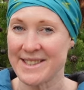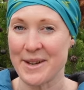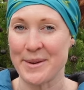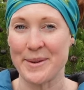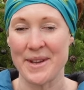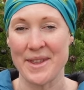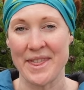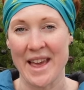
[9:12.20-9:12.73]
know
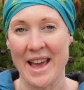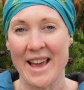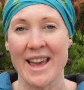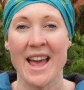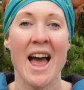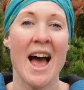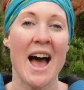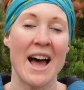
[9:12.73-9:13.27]
what you think.
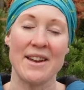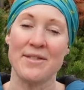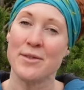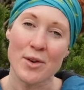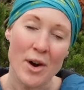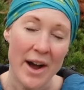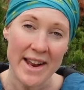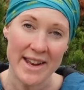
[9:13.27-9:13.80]
And if you've
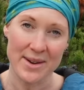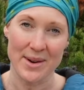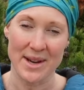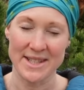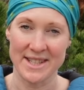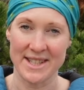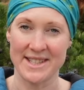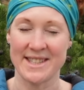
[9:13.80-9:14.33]
got any
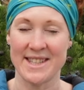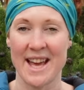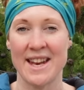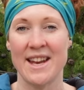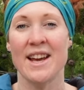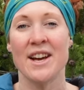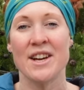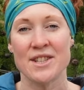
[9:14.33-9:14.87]
questions,
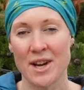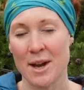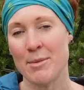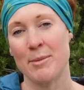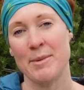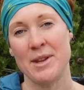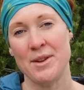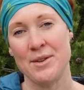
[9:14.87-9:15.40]
then type
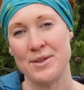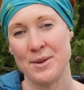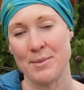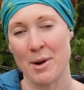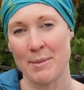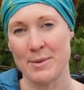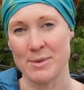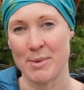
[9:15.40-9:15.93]
them in the YouTube
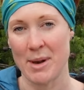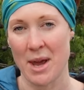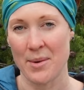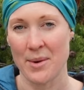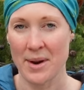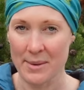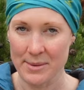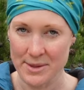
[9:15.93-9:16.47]
comments below
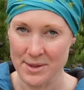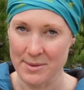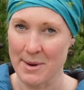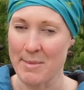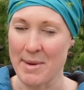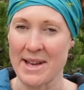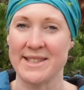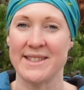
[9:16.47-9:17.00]
and I will do my
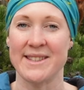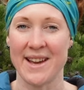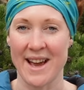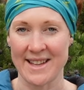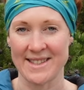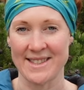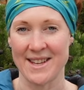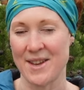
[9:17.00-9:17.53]
best to
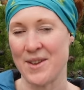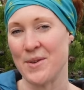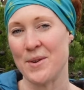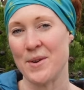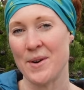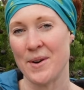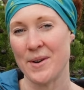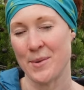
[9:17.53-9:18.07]
answer
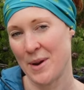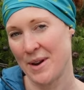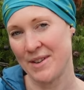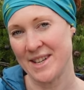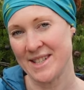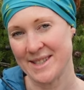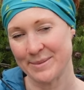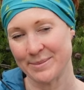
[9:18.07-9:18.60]
your
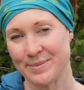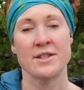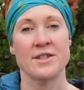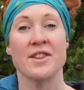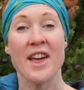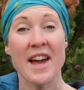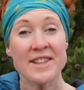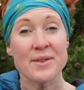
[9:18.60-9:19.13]
queries.
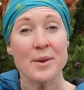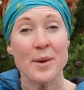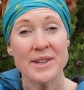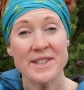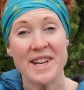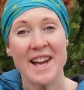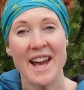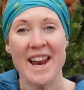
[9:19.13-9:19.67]
So thanks for
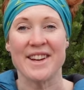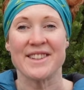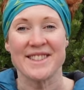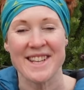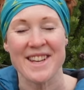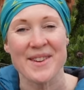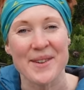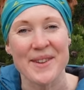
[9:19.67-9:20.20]
watching, and I'll
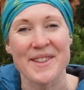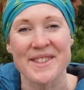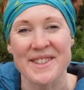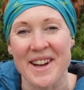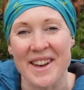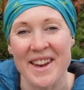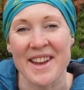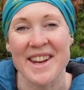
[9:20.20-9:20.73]
see you on the
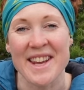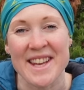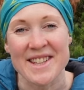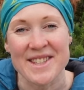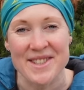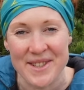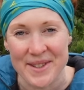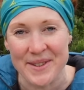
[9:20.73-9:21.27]
start line
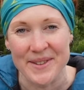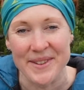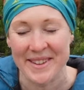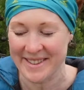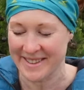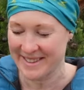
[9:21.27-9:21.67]
in June.